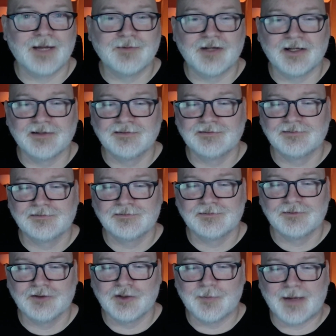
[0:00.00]
done.
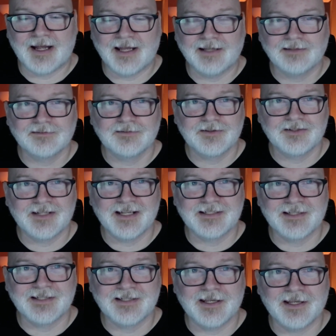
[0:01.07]
Goodbye. Stay safe.